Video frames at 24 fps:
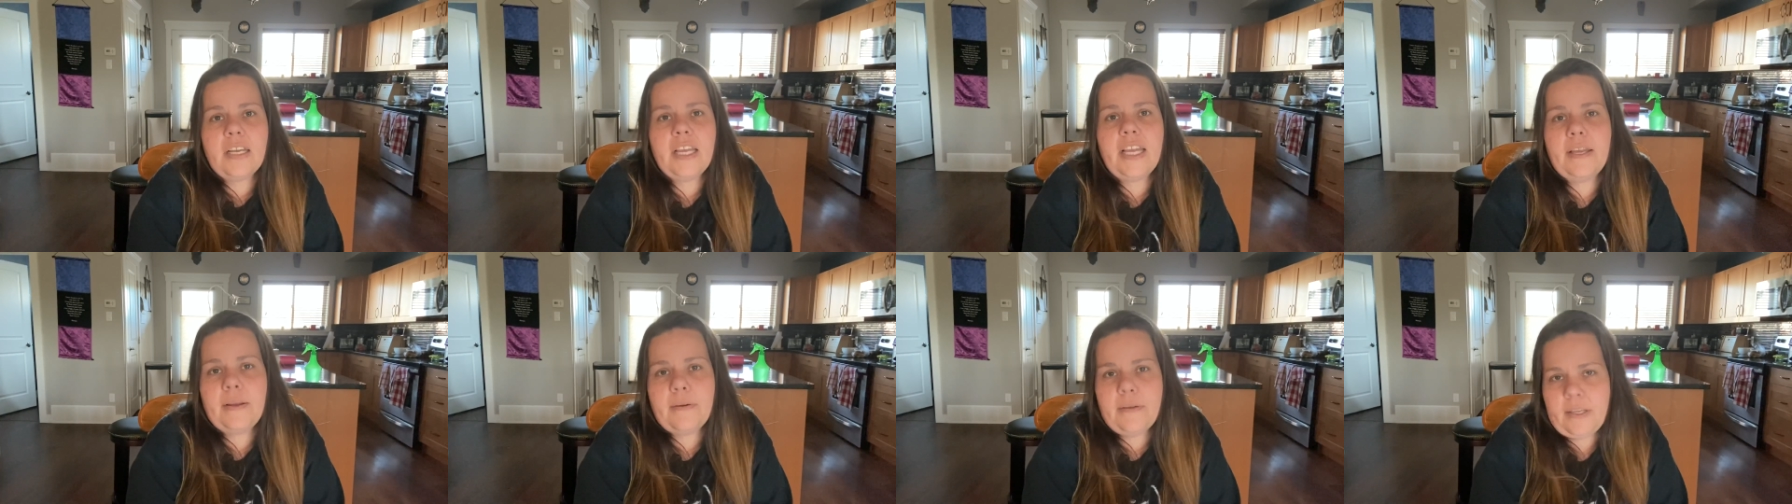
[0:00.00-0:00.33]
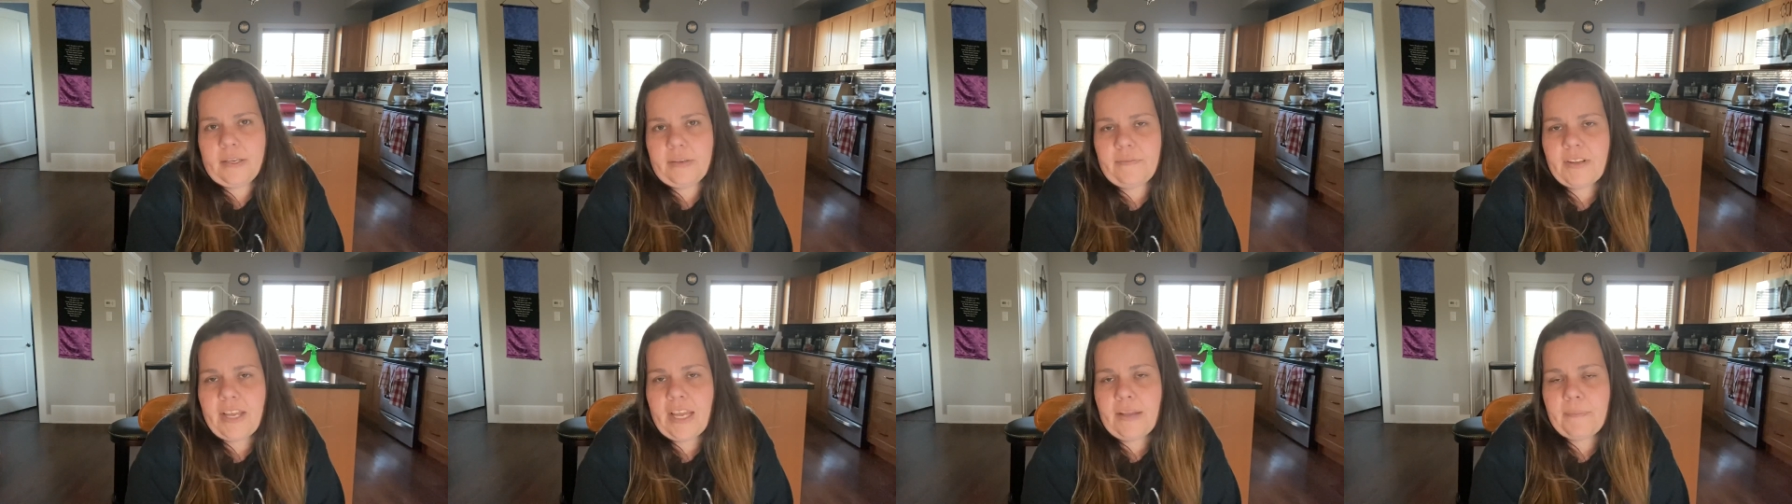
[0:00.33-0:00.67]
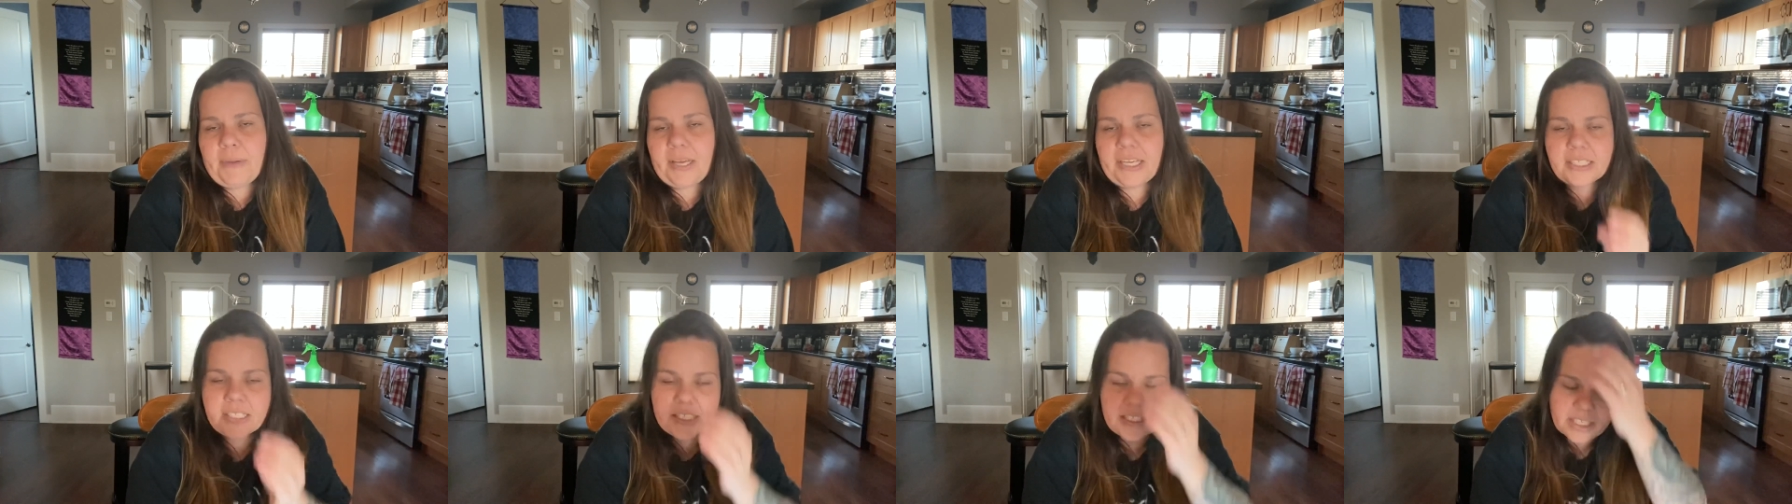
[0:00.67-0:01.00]

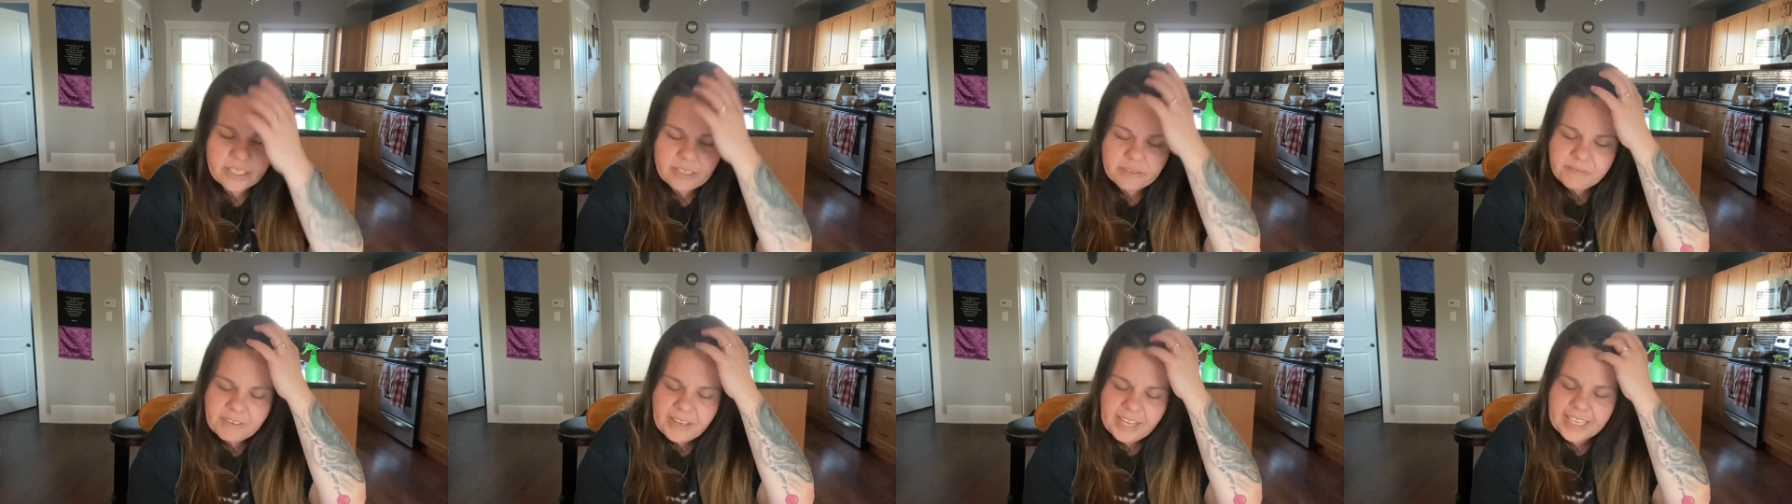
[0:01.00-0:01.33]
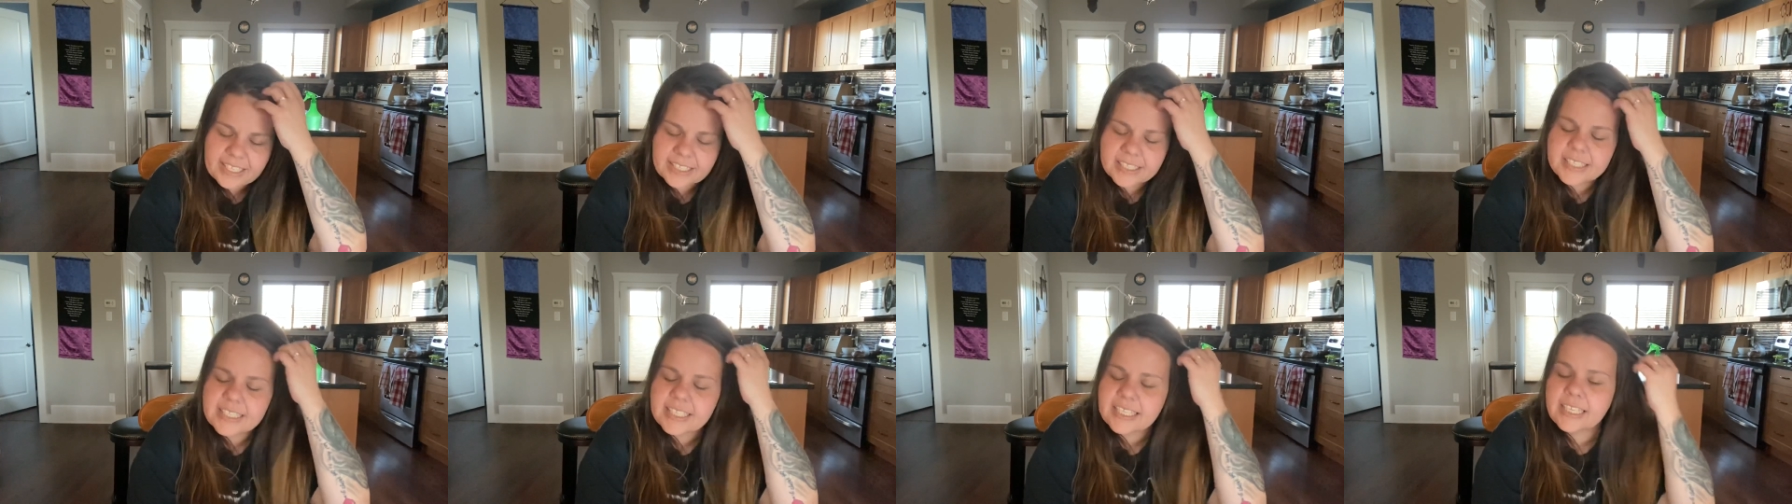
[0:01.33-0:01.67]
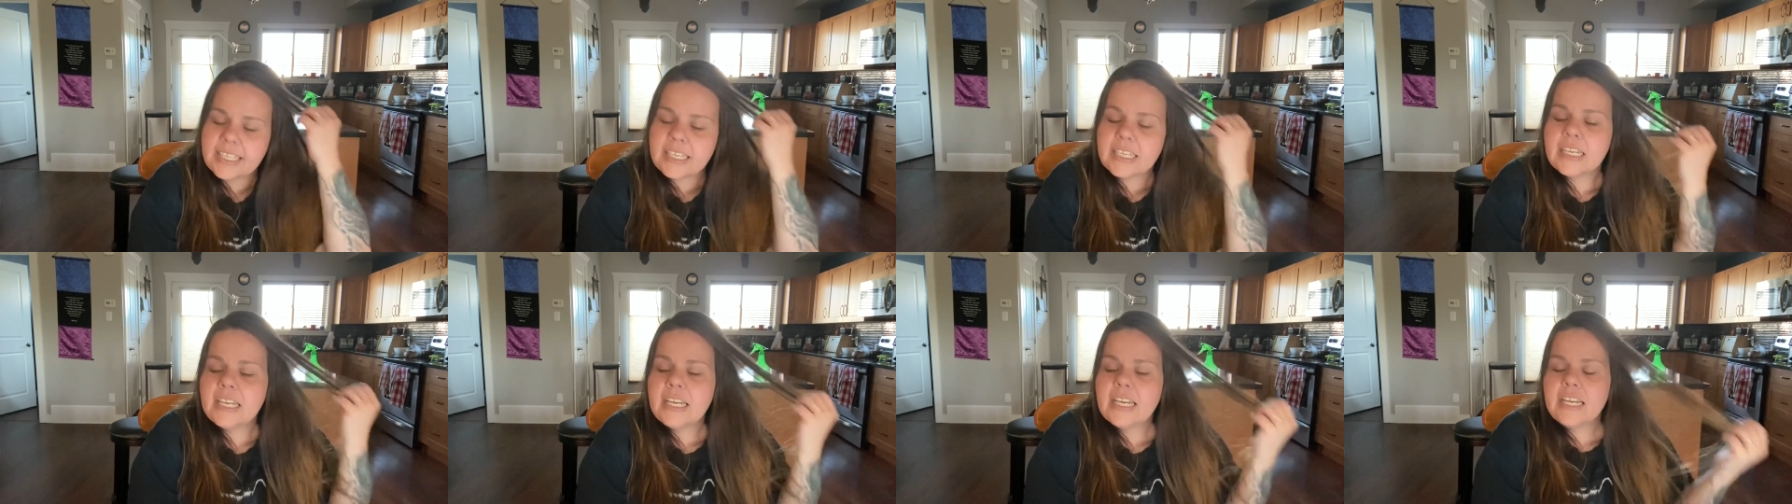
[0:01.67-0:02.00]
MS
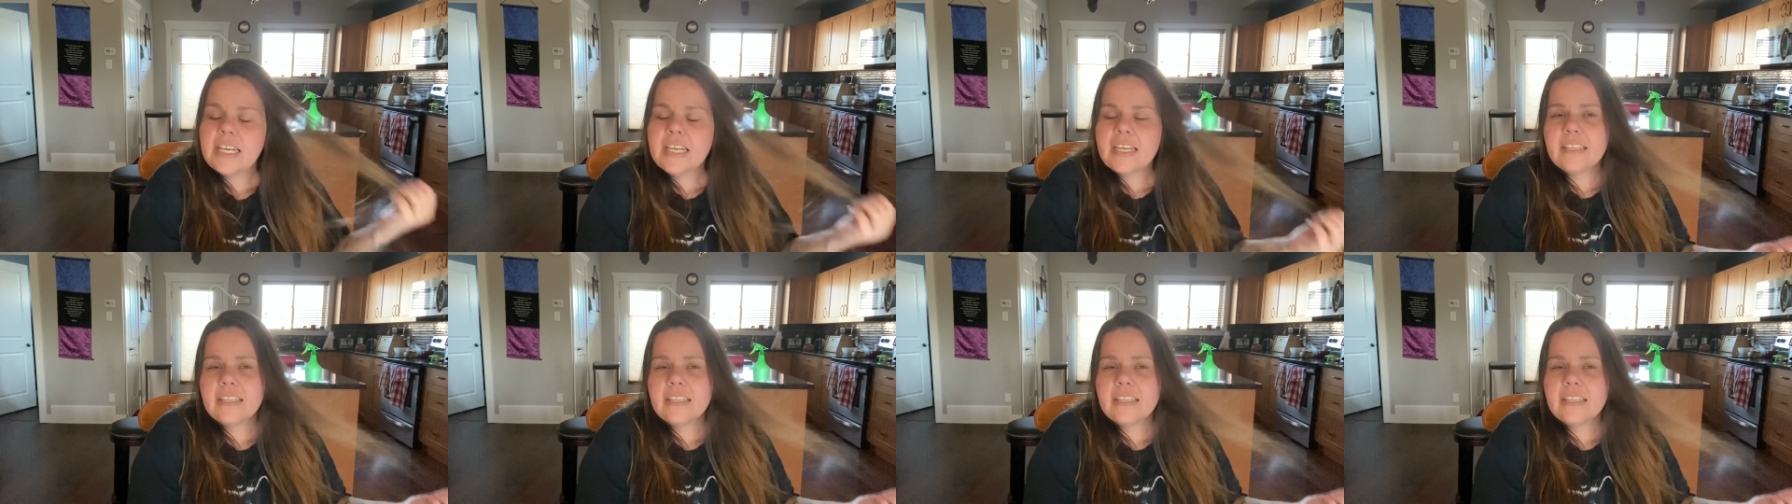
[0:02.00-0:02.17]
advancing,